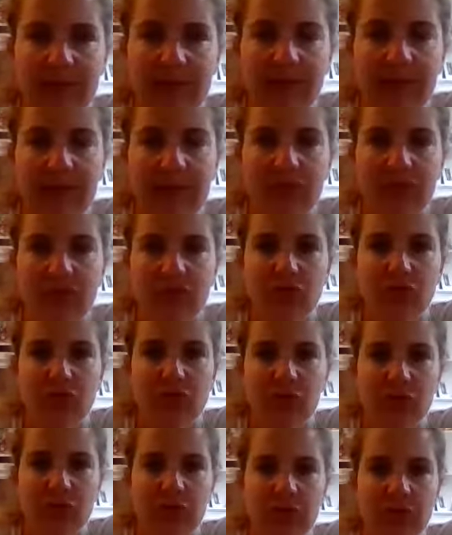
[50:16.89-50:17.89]
And then
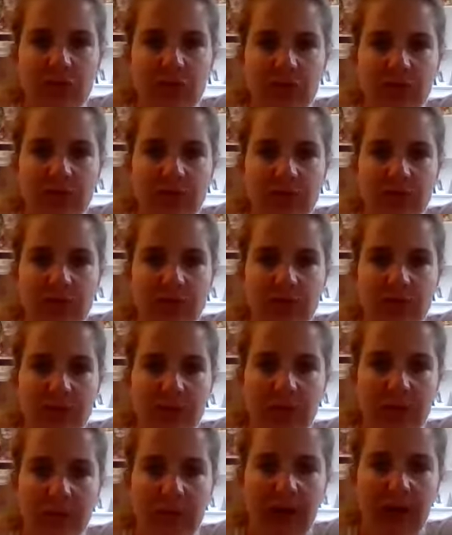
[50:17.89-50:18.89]
turn onto
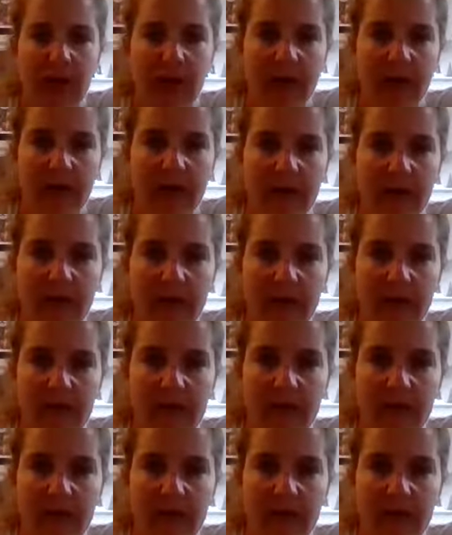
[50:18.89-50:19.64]
your back.